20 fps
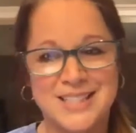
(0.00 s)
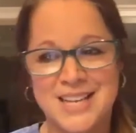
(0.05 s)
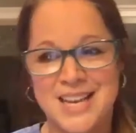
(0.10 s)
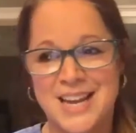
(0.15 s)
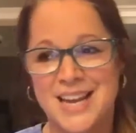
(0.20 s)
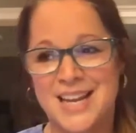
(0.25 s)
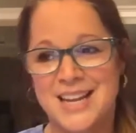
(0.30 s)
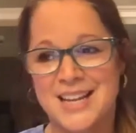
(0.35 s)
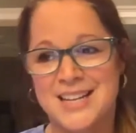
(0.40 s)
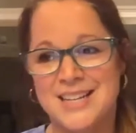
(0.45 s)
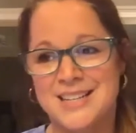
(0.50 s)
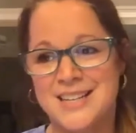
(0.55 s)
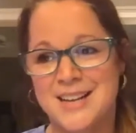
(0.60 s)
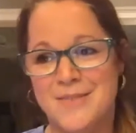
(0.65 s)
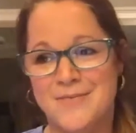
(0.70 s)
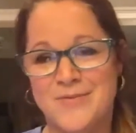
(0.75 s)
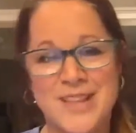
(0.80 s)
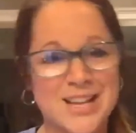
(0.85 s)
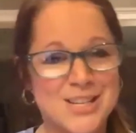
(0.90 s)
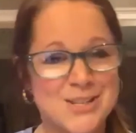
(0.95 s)
And
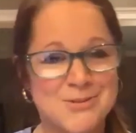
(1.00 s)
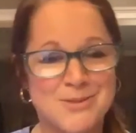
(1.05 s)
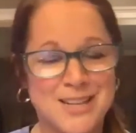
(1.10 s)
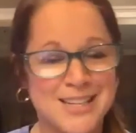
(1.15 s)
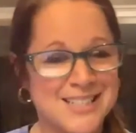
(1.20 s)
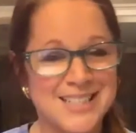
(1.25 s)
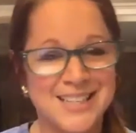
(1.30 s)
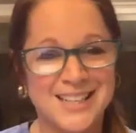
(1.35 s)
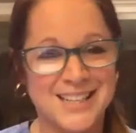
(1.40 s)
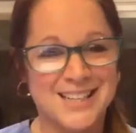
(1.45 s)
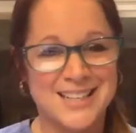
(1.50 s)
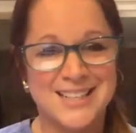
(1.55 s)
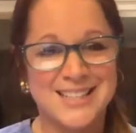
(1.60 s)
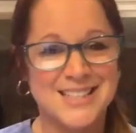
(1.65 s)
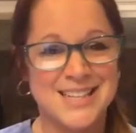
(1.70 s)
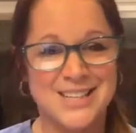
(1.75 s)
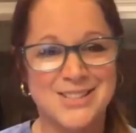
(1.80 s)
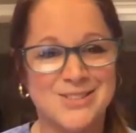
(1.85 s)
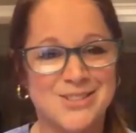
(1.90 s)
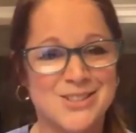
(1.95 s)
that's what I did, because
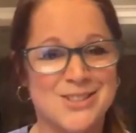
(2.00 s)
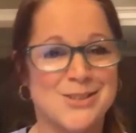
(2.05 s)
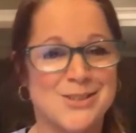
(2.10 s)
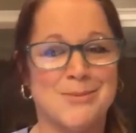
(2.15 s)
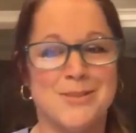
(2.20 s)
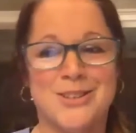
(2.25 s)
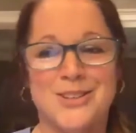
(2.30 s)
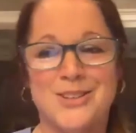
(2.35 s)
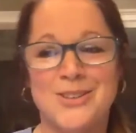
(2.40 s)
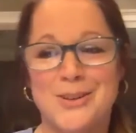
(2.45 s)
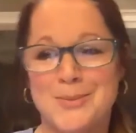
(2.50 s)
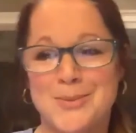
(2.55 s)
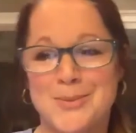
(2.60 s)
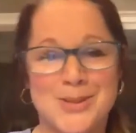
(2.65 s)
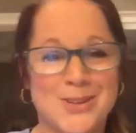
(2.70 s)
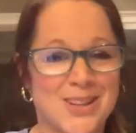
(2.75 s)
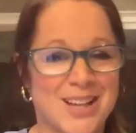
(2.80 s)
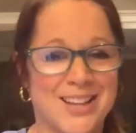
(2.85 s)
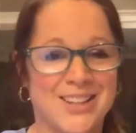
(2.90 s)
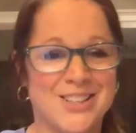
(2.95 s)
that's what she told me to do. And I'm so
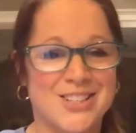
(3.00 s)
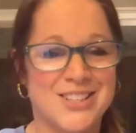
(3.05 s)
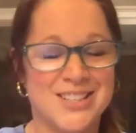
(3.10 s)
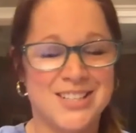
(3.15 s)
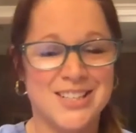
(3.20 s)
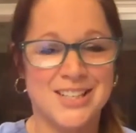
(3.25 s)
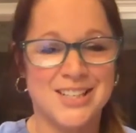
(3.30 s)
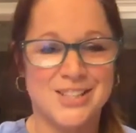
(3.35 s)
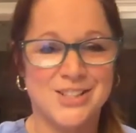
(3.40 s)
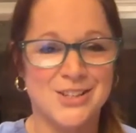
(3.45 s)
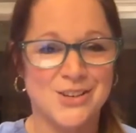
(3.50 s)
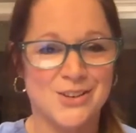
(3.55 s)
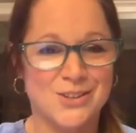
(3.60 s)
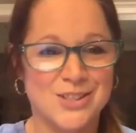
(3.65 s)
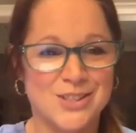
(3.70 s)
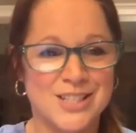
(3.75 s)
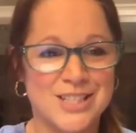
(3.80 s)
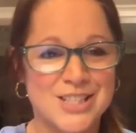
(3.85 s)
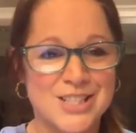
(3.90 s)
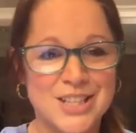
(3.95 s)
glad that she did. So it's
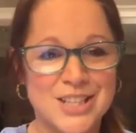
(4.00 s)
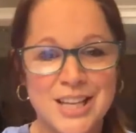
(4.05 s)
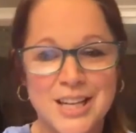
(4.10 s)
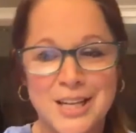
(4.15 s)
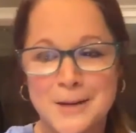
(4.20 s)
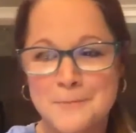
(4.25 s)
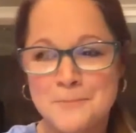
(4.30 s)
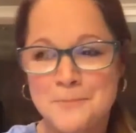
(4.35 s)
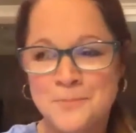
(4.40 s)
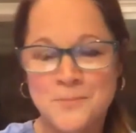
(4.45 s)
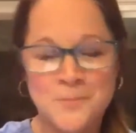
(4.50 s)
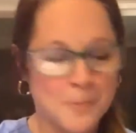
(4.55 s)
the Slim.